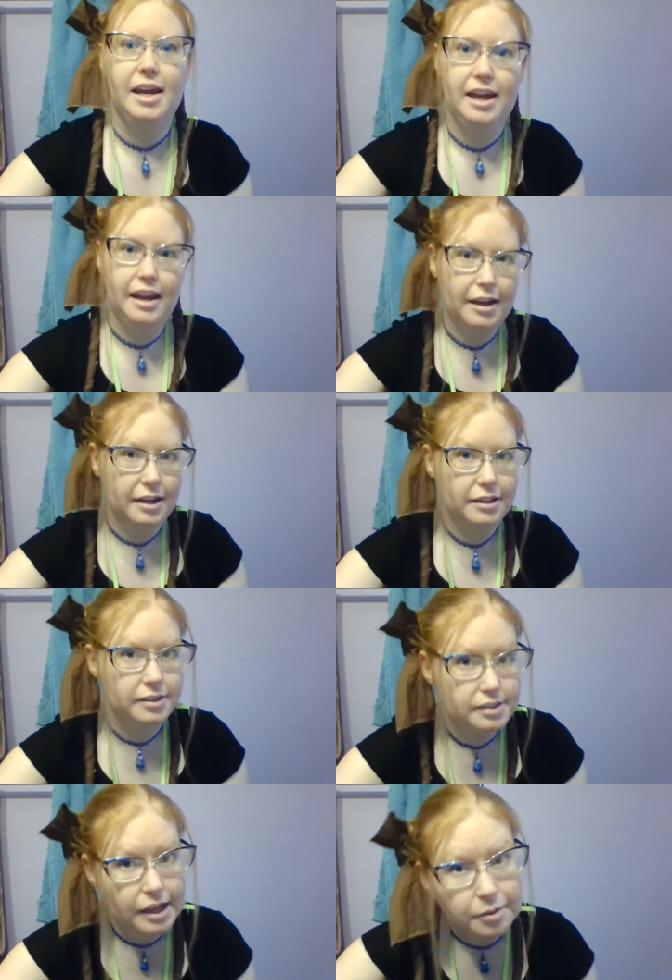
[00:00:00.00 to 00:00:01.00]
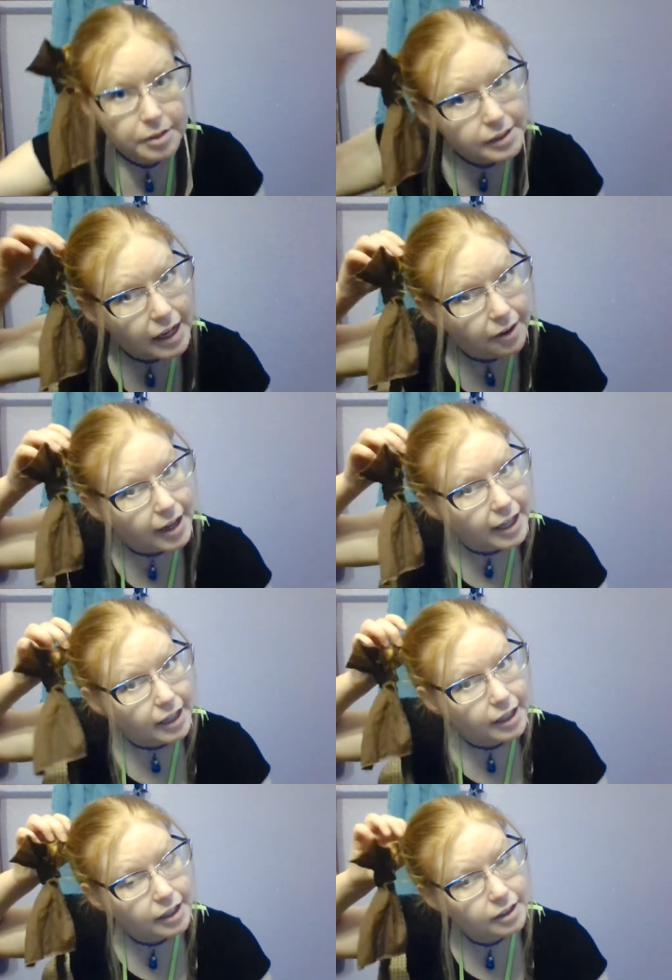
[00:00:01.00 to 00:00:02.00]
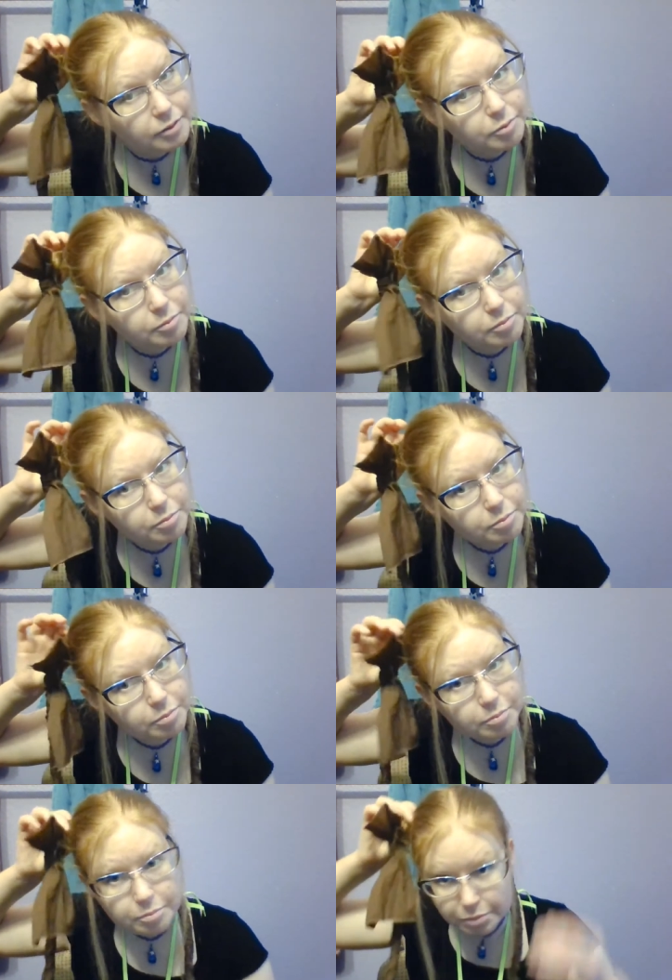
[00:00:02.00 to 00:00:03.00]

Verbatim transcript: And that was how I